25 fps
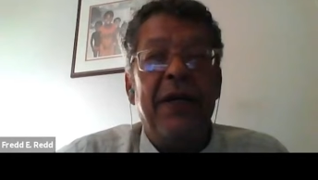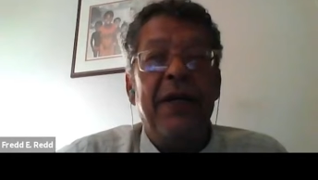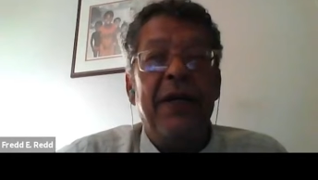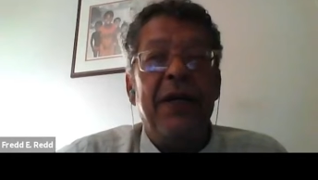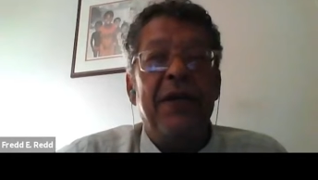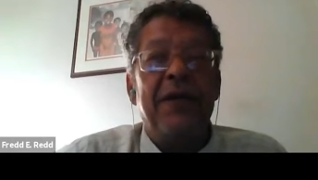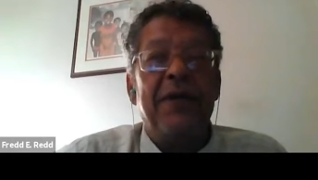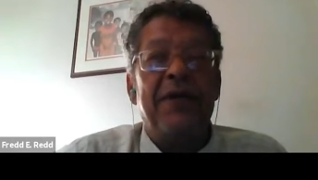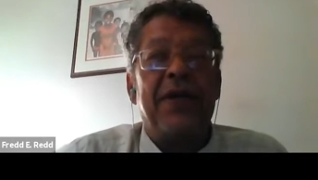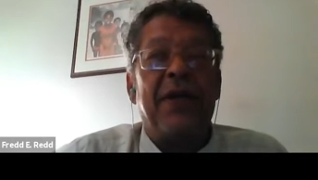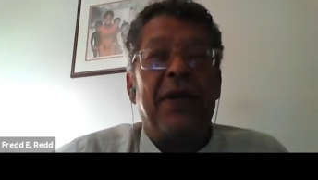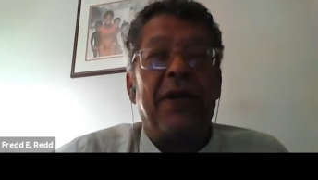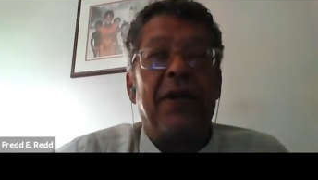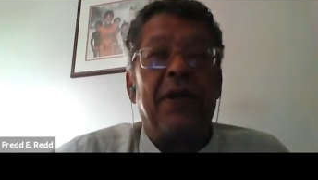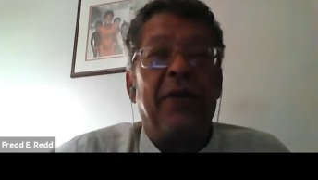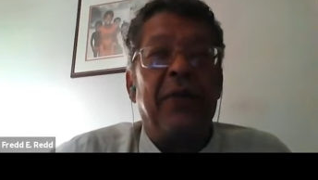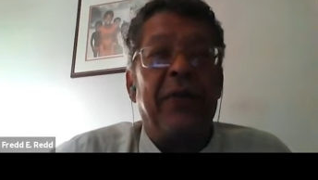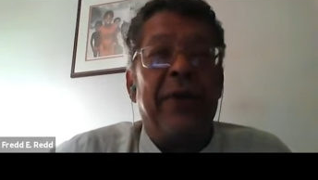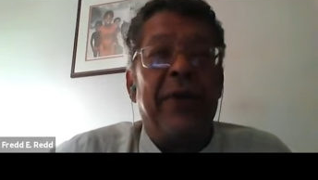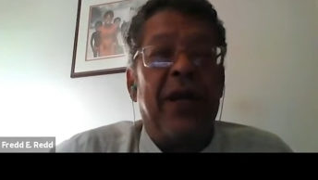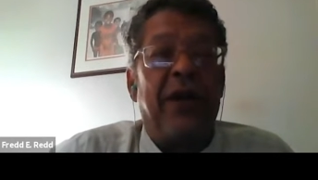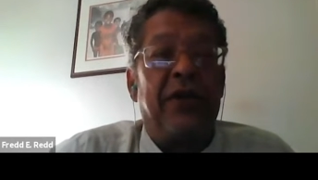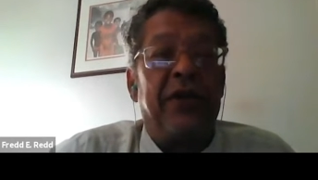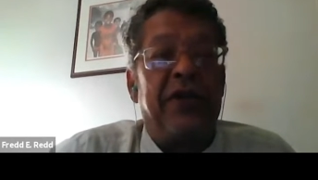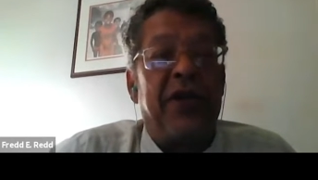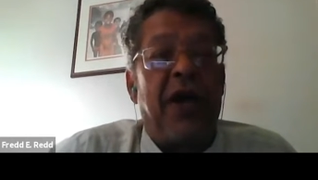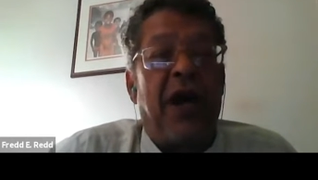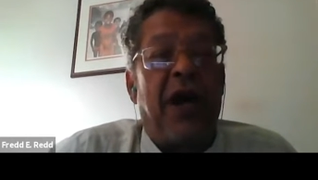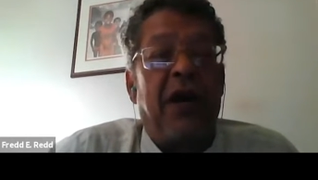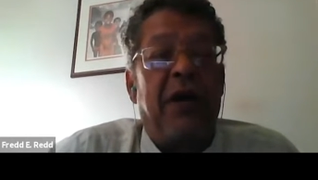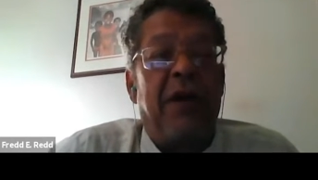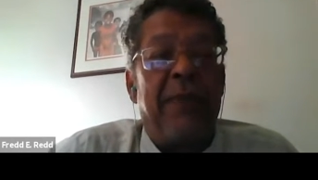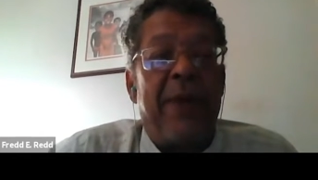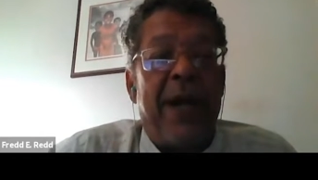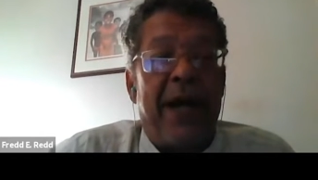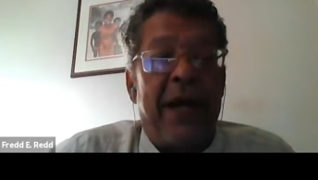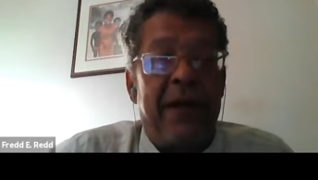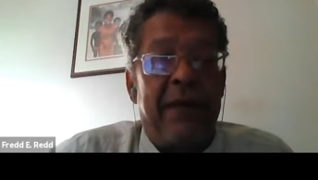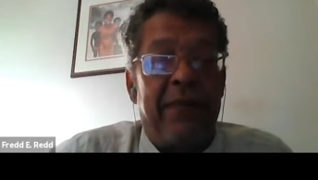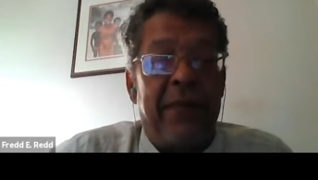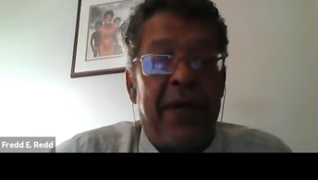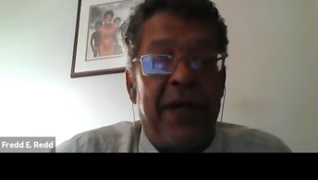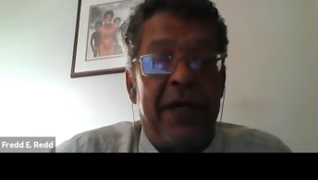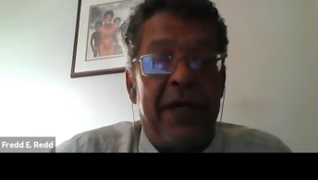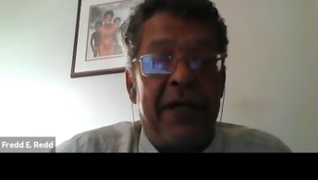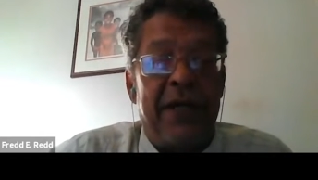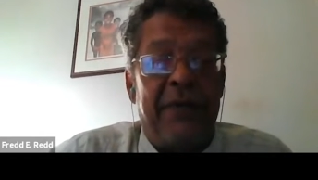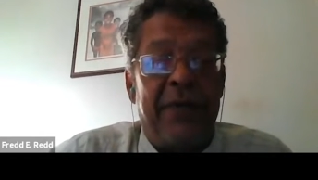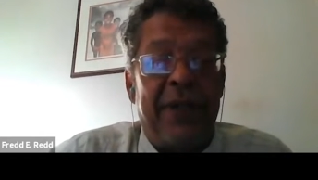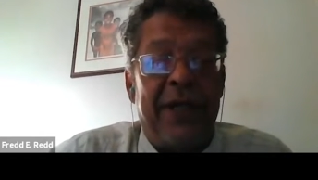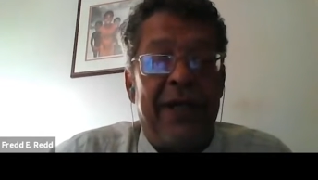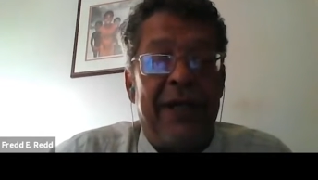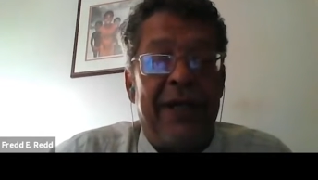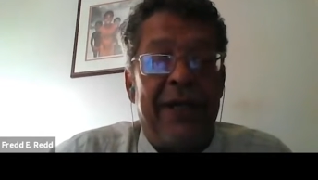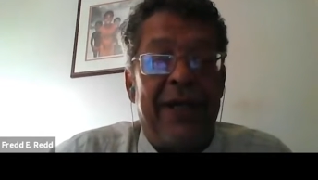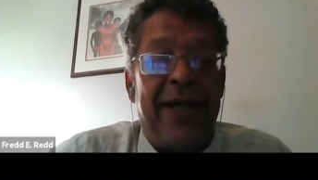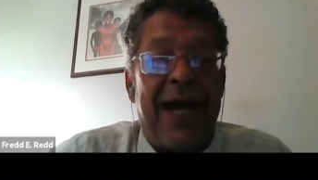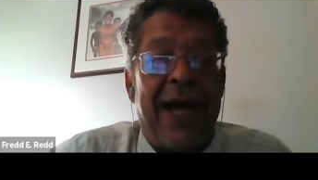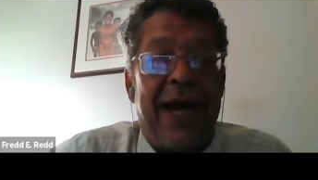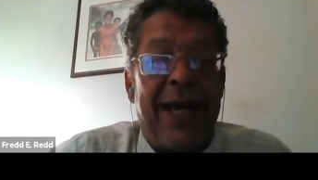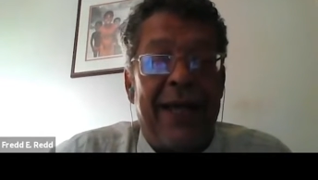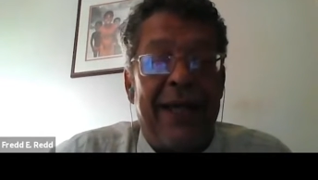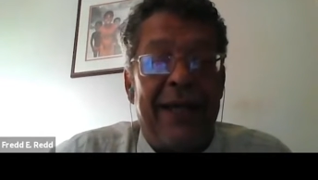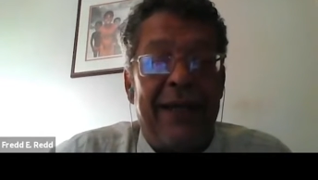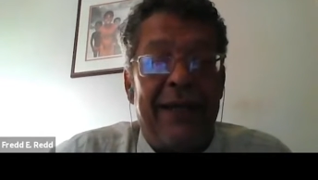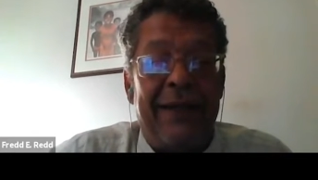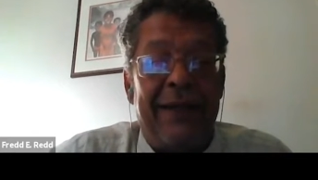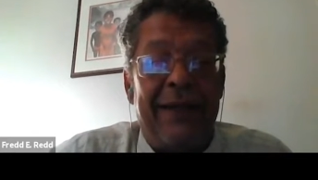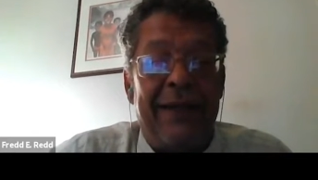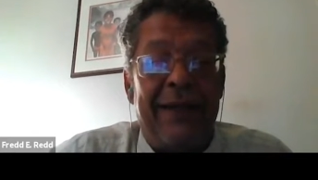So we don't talk about it much. We deny it.